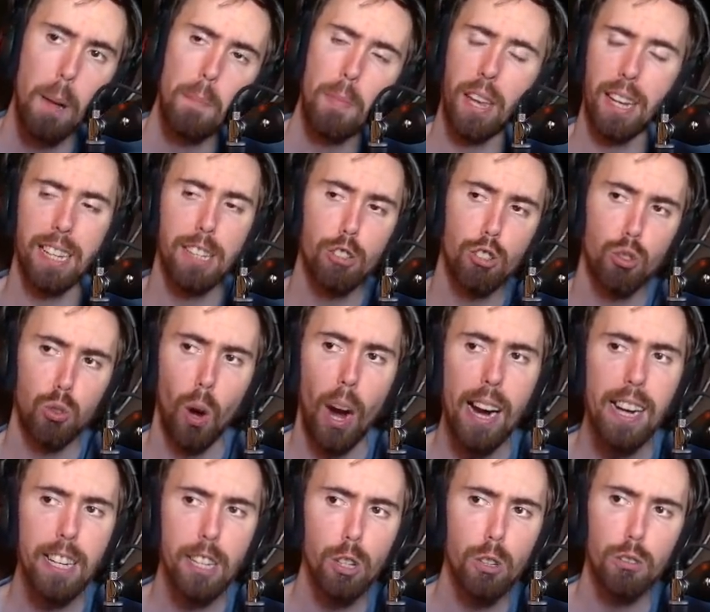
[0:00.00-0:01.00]
And he's
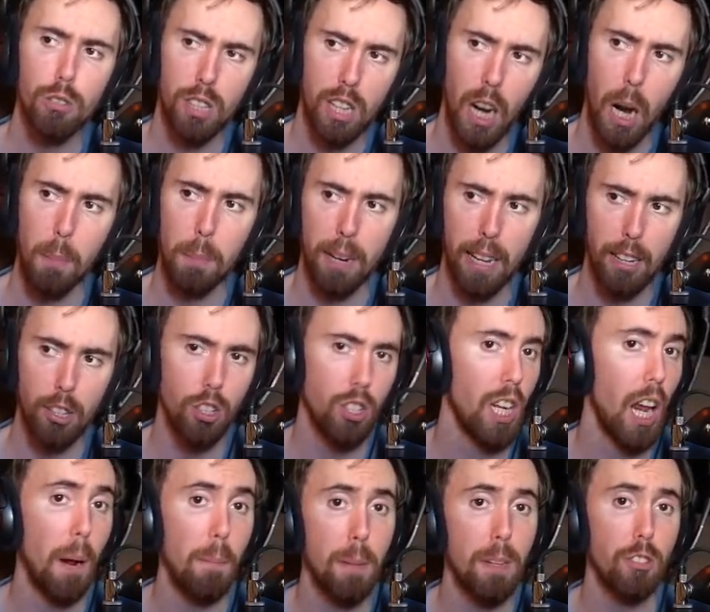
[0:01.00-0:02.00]
trying to use a combination
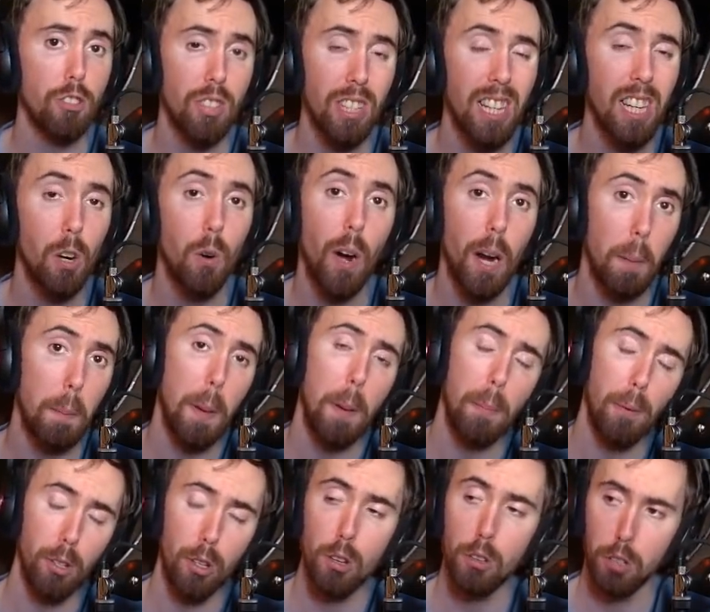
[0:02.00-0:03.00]
I've been seeing a lot of
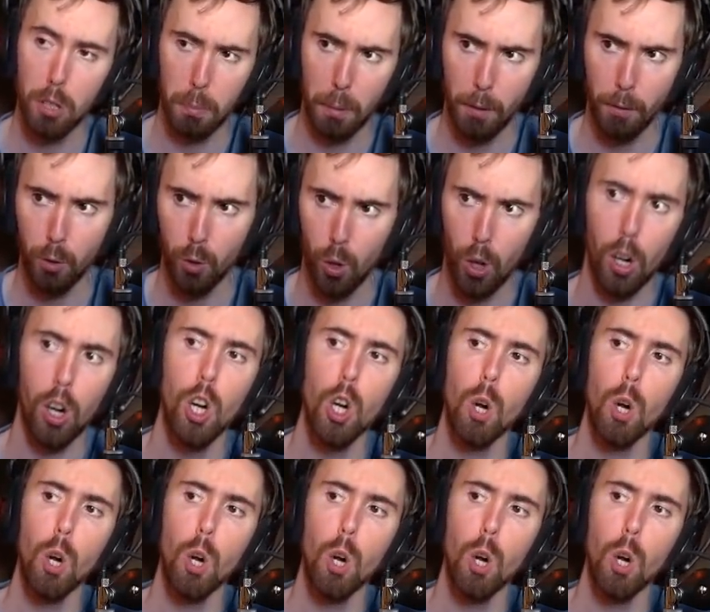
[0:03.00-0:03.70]
people using before,